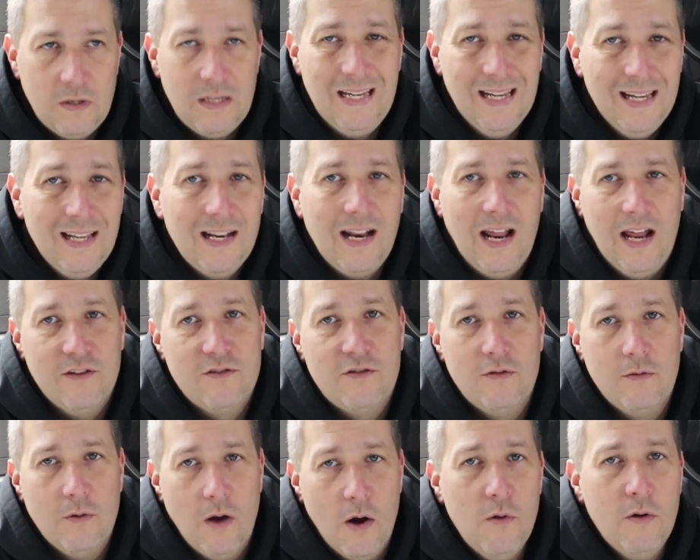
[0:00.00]
get
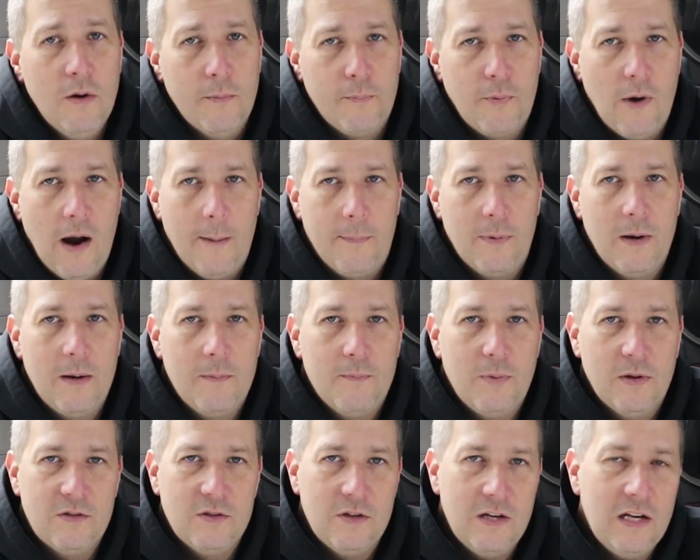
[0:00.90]
as you own a property,
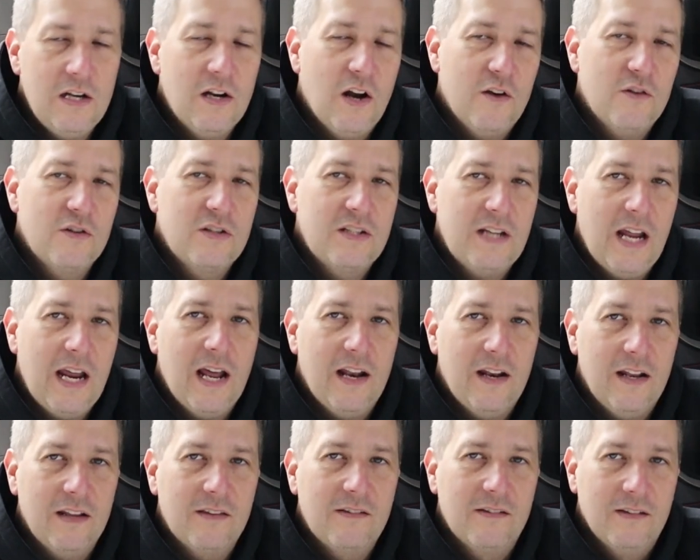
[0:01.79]
but you need to
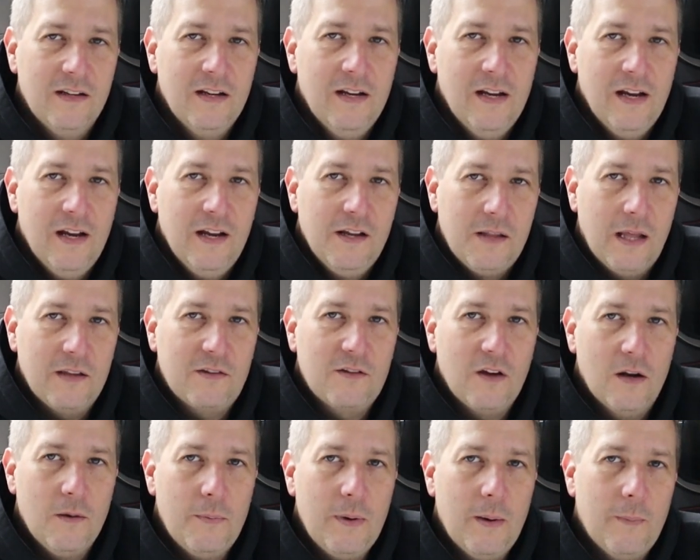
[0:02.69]
understand that's
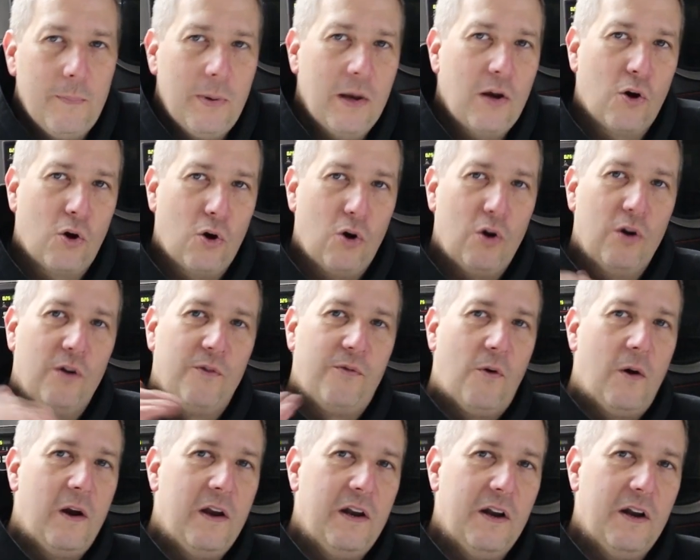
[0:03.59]
going to be a big hurdle for